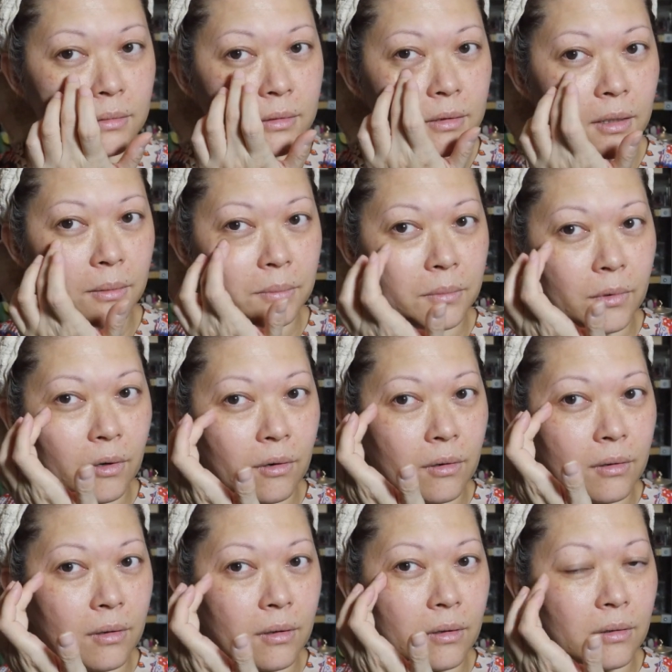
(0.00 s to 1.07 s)
some
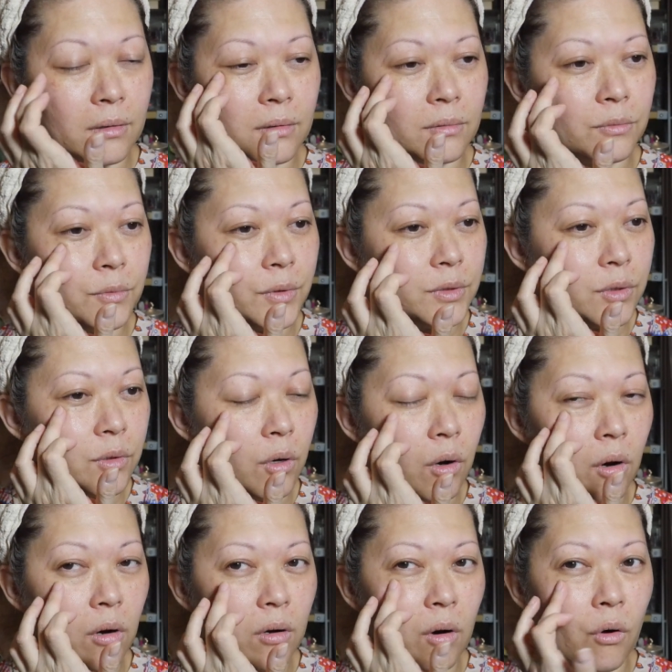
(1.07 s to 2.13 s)
what you
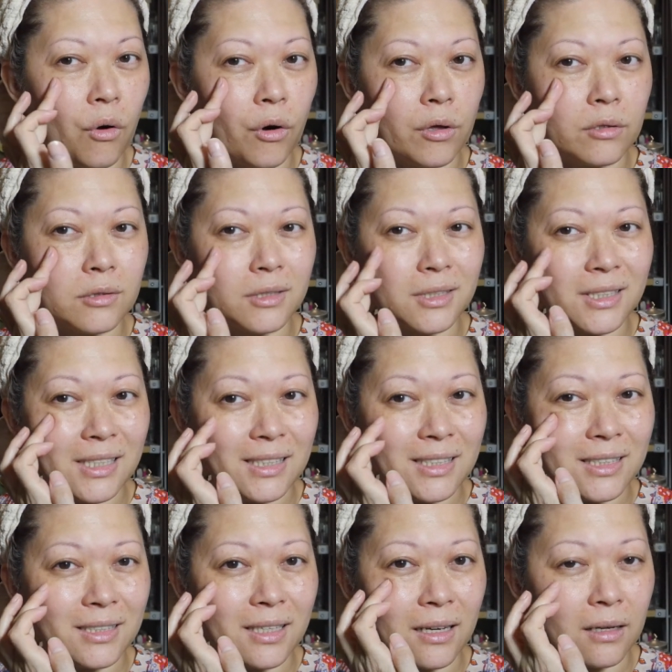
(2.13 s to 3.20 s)
call oil
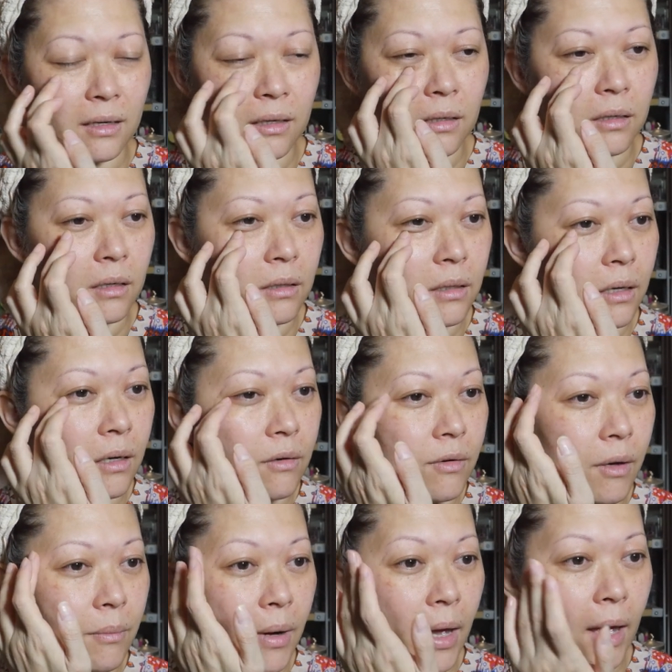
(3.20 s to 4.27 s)
seeds
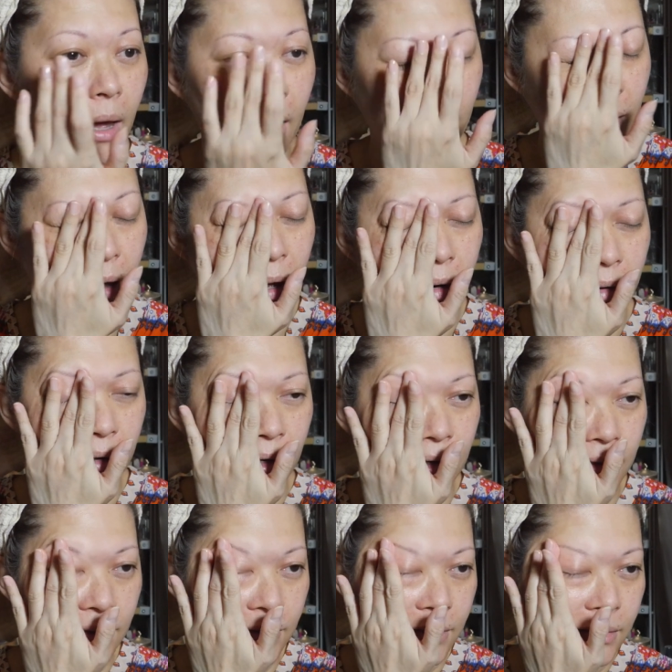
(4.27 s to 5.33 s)
around my eye area.